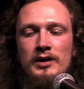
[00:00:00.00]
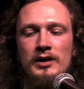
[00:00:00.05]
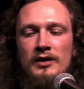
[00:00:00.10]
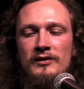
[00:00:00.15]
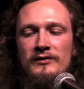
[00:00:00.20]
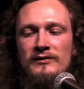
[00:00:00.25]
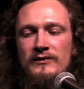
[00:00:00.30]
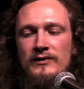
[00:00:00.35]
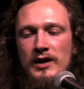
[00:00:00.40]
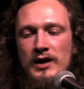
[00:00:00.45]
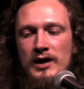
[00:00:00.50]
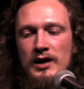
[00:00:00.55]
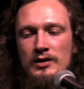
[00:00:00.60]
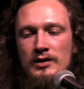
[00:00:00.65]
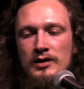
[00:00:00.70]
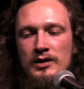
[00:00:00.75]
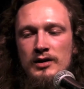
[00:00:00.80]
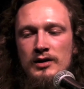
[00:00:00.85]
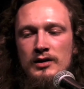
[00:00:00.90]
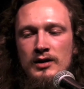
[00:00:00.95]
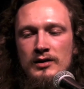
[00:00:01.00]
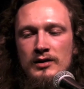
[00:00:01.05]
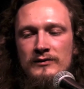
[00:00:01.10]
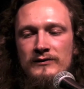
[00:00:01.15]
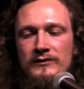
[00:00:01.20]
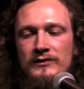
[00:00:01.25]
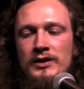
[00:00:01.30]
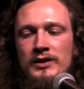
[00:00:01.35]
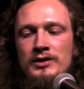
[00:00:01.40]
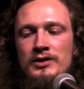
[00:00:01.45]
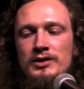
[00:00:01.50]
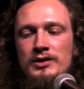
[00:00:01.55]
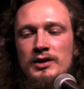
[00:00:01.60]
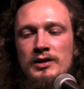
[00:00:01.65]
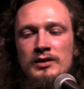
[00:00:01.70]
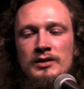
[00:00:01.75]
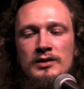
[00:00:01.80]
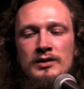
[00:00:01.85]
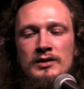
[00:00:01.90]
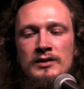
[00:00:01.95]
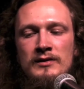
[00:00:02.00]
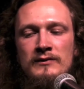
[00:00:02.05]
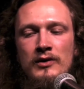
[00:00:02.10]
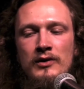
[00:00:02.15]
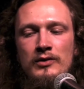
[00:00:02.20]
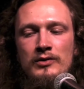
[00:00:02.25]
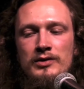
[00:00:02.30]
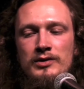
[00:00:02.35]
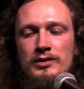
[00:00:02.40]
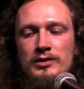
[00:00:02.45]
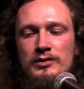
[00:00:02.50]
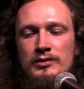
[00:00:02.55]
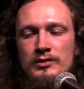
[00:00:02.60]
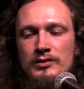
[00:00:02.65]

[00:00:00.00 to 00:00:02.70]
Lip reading: unfailing, unflinching devotion.